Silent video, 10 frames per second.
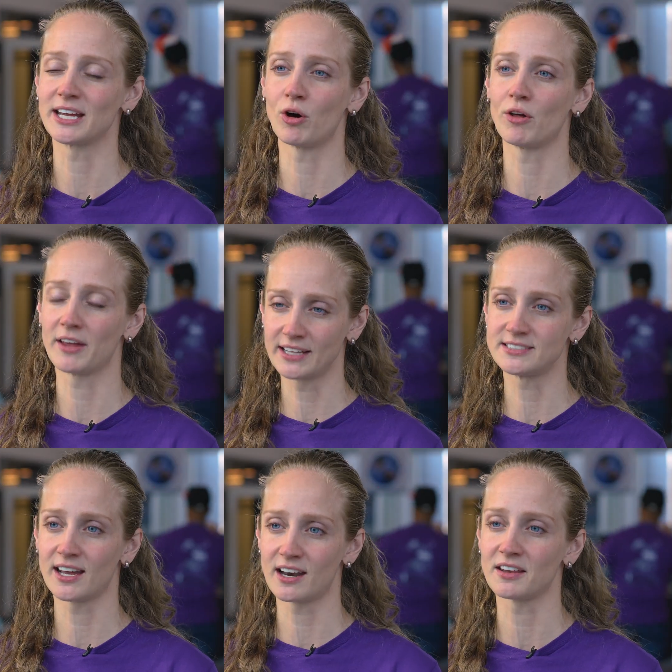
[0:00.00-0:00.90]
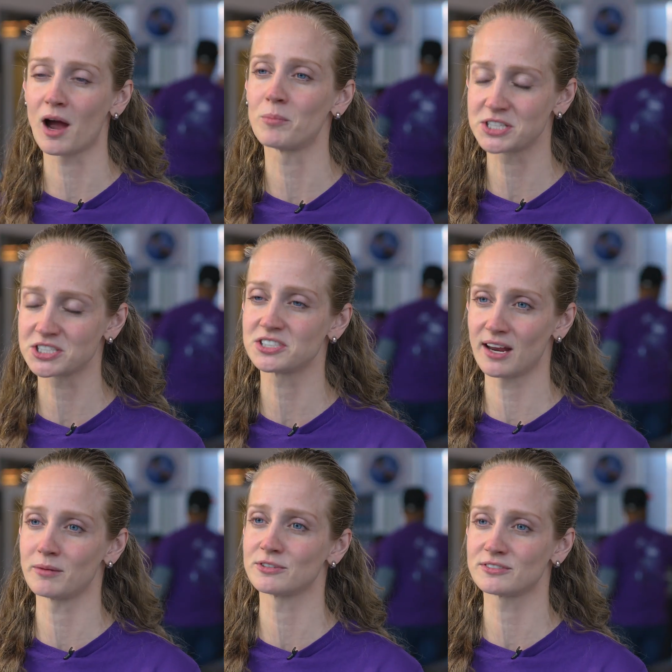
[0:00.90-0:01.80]
When they go on the head-to-head on the competition
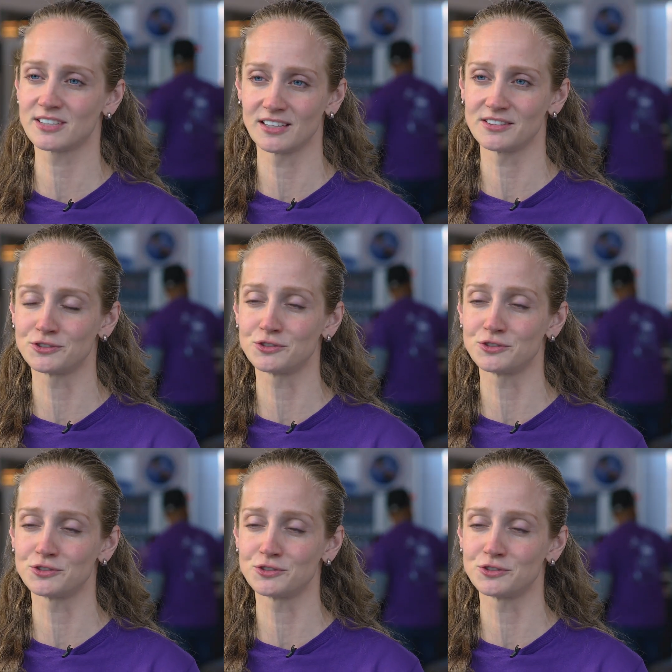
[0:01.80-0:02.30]
tables, the, the